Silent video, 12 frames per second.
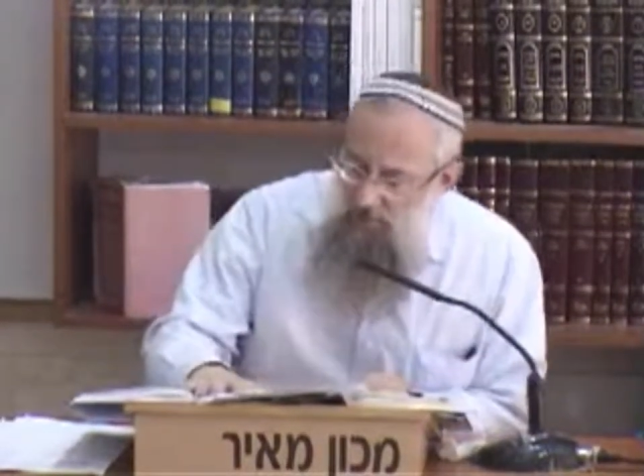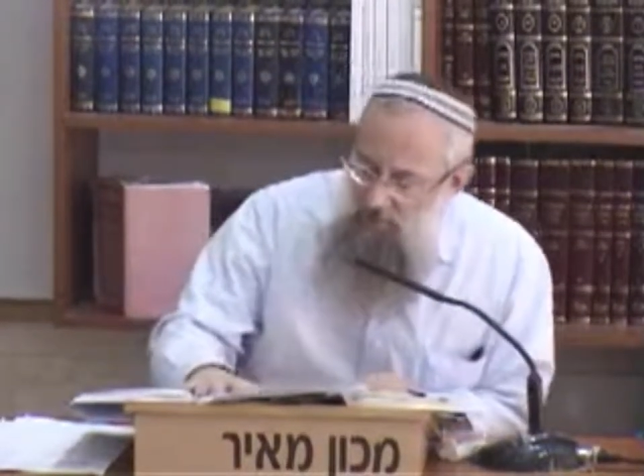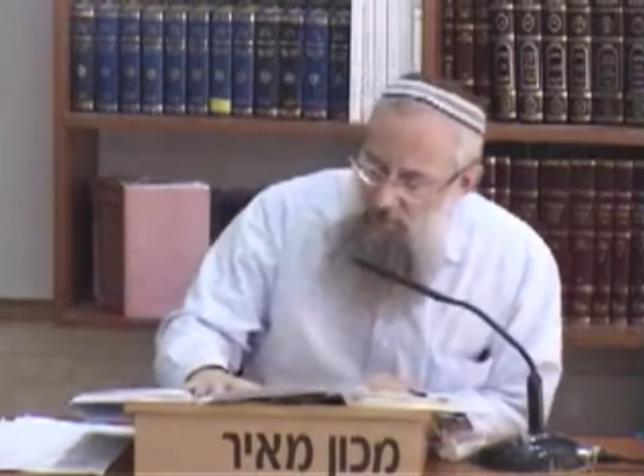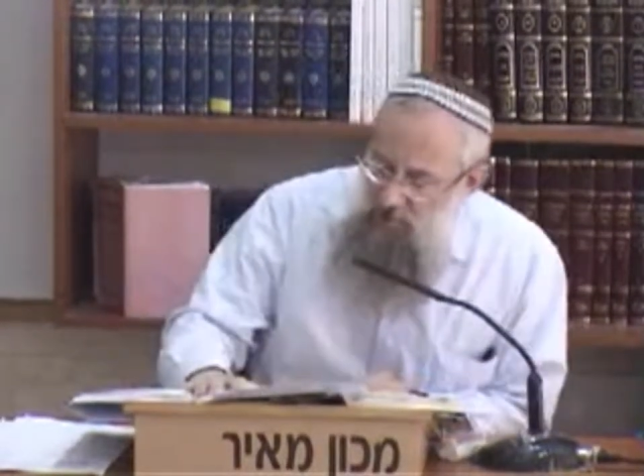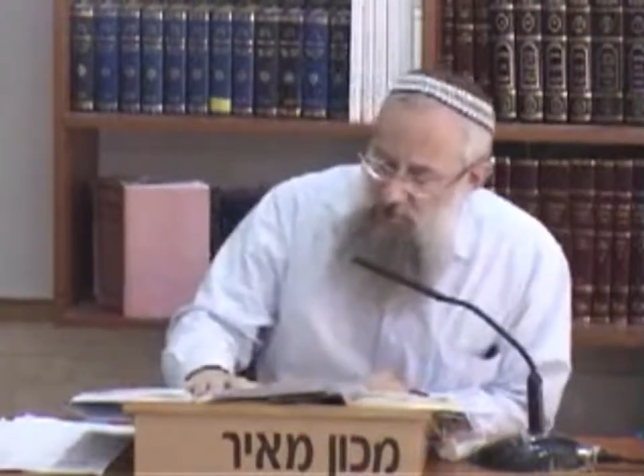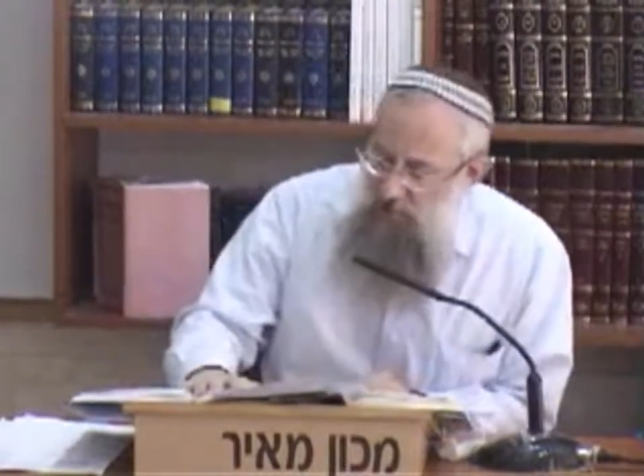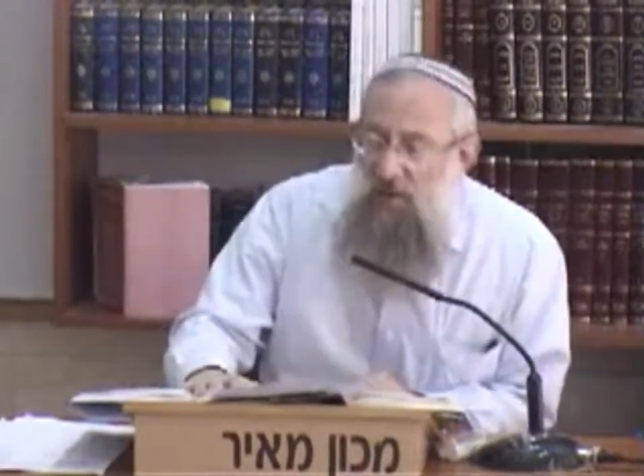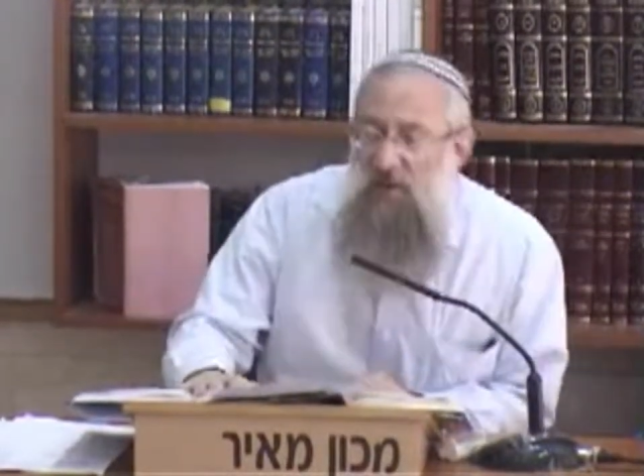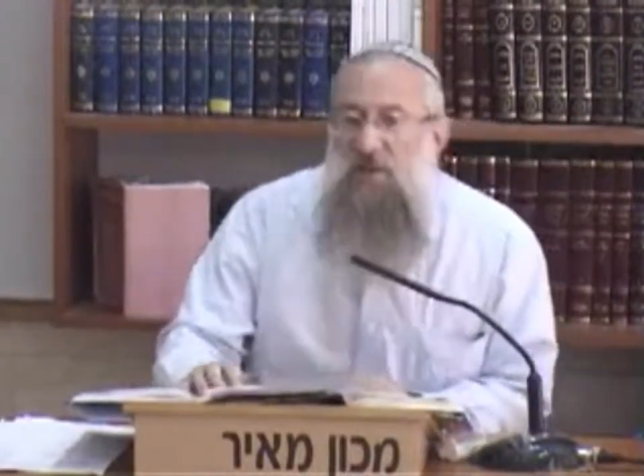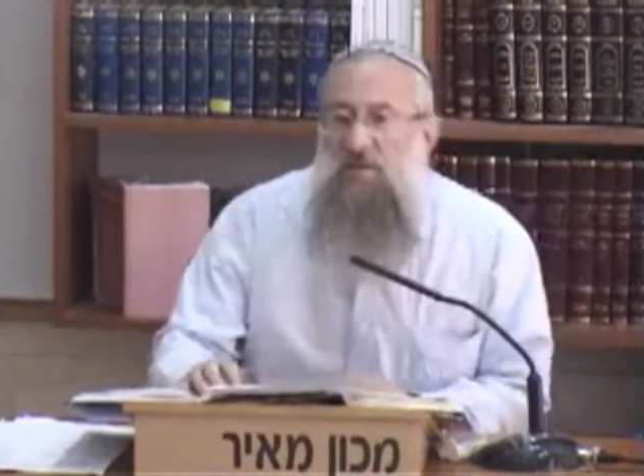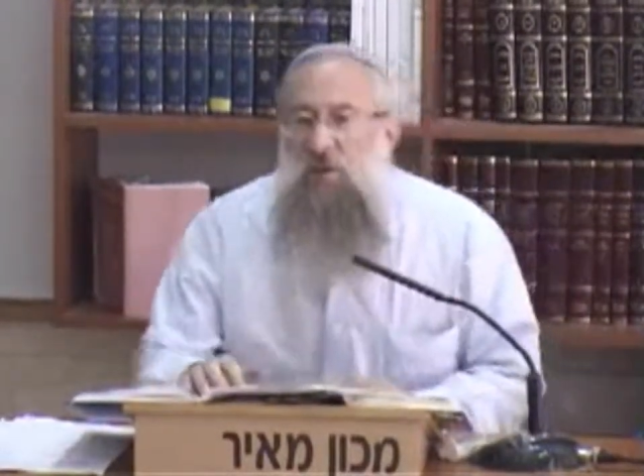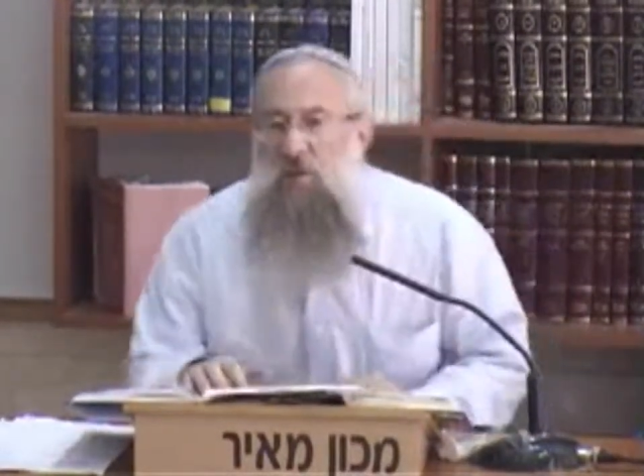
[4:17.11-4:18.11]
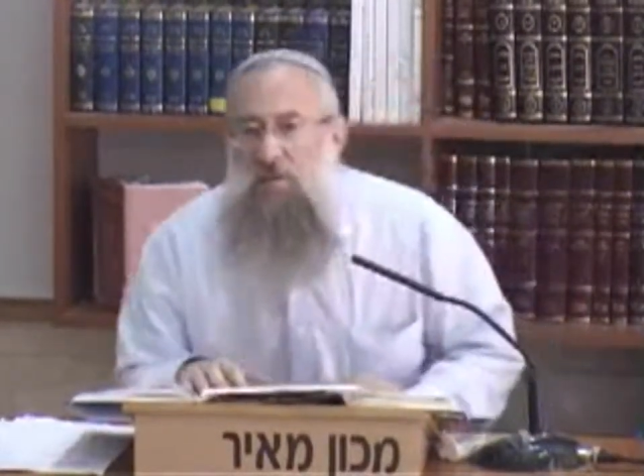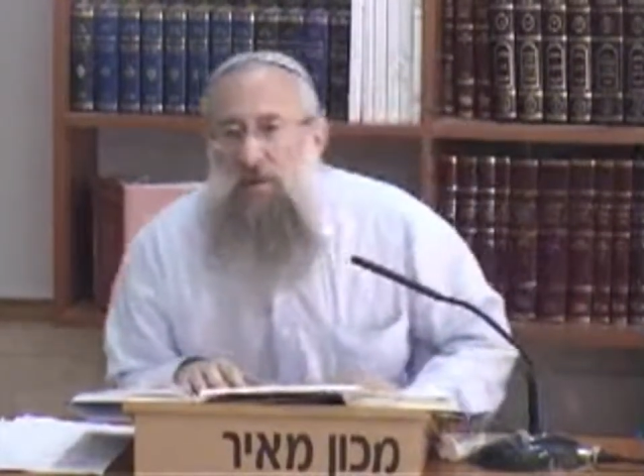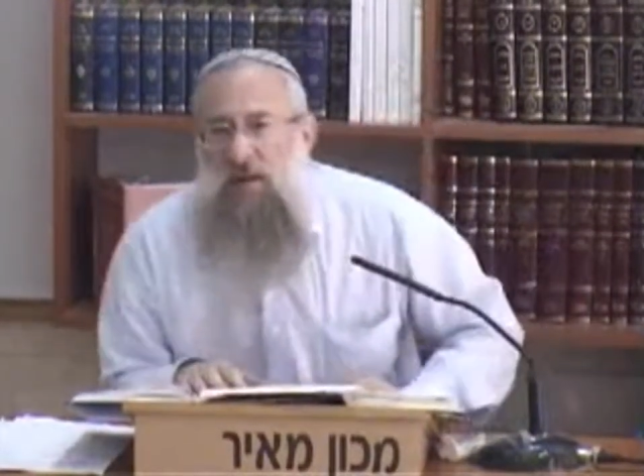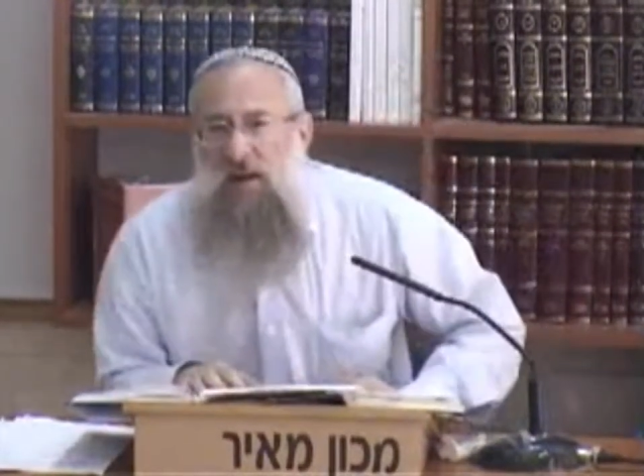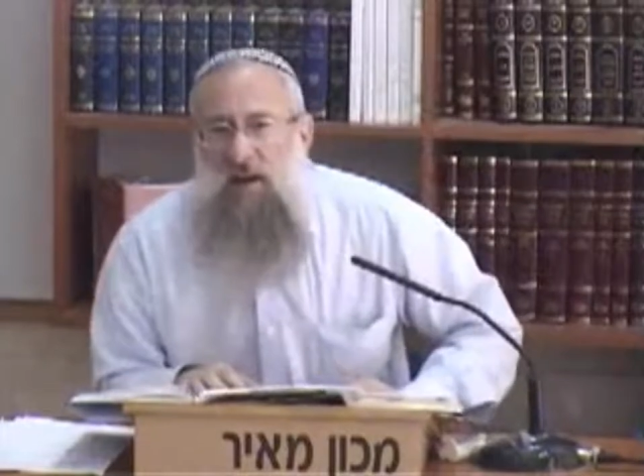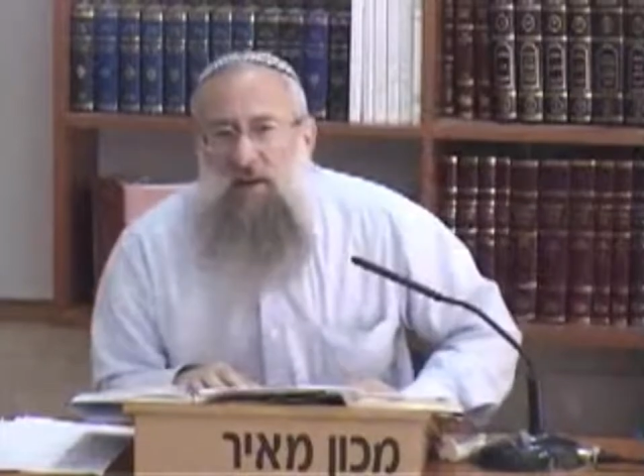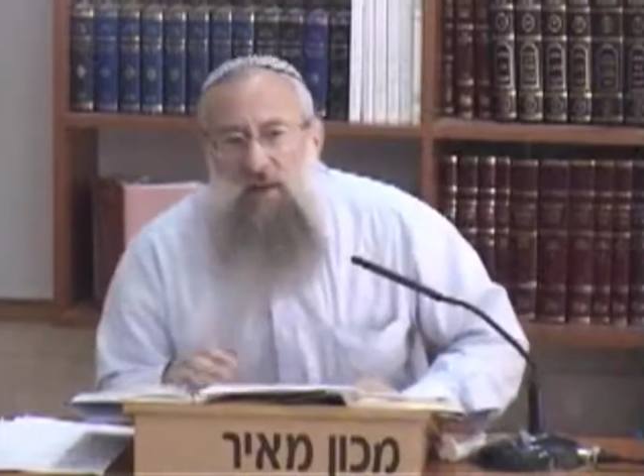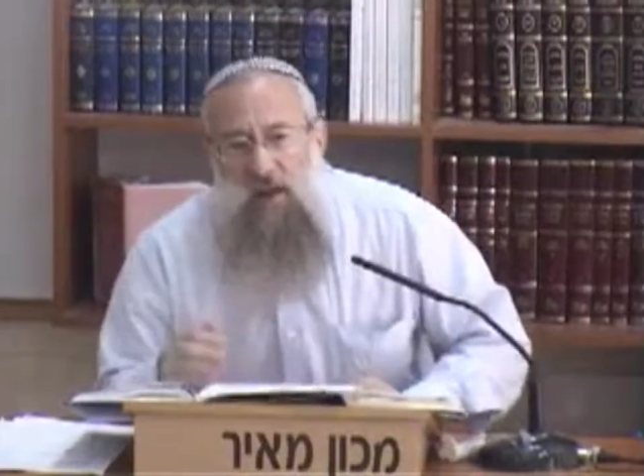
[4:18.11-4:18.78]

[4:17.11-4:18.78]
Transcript: mitzvot anashim alumada,